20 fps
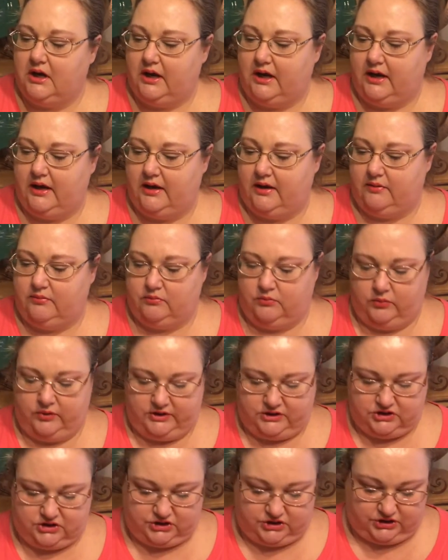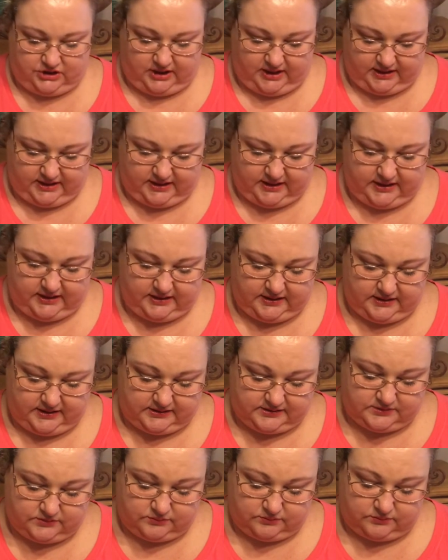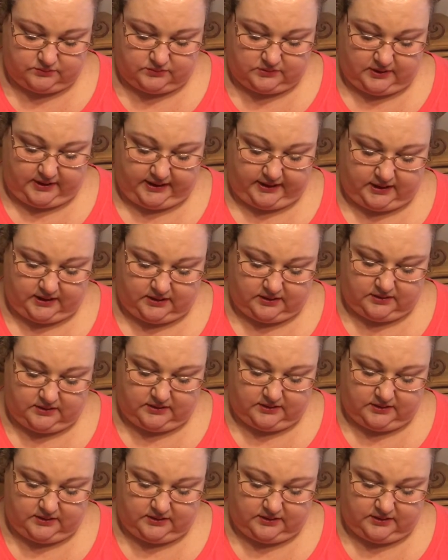it's like,